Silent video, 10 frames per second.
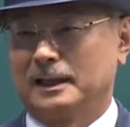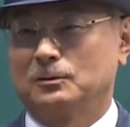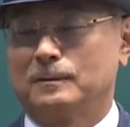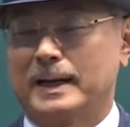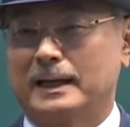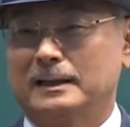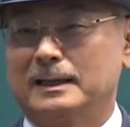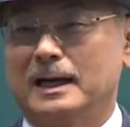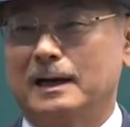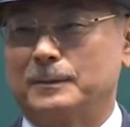Network
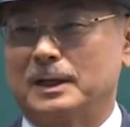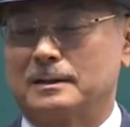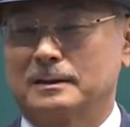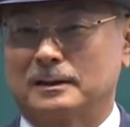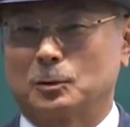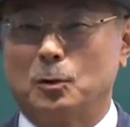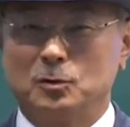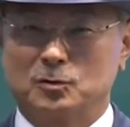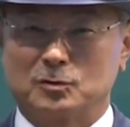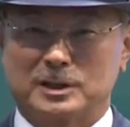marketing companies that
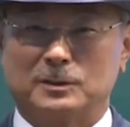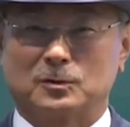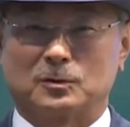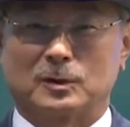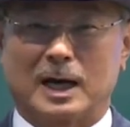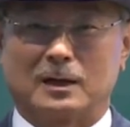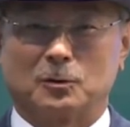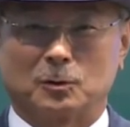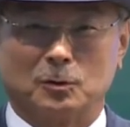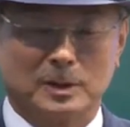were managed focused
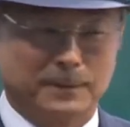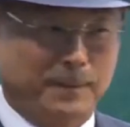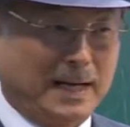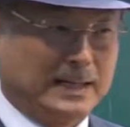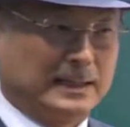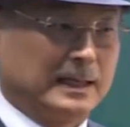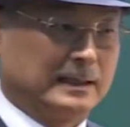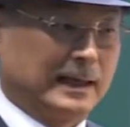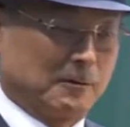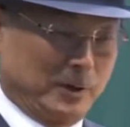on money and the ones
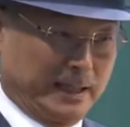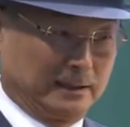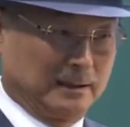that said they could